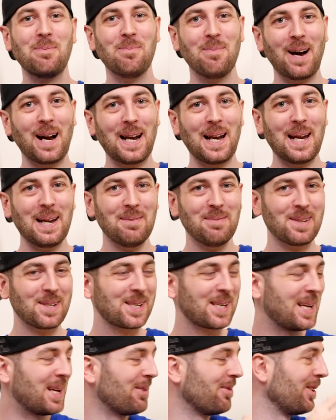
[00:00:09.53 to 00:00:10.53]
My name is
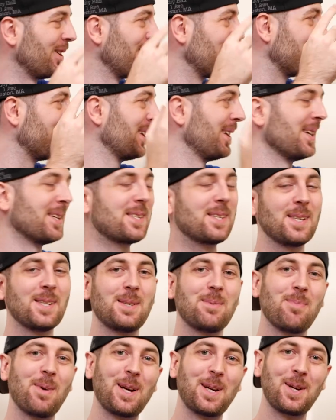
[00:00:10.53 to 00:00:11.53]
Kevin, this is
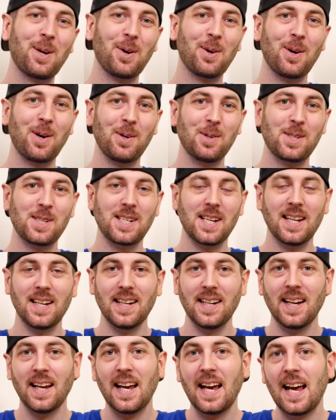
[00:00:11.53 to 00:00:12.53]
my co host
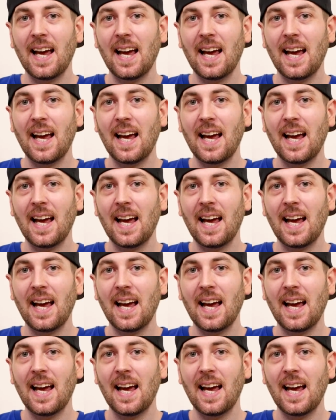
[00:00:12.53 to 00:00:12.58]
Teddy,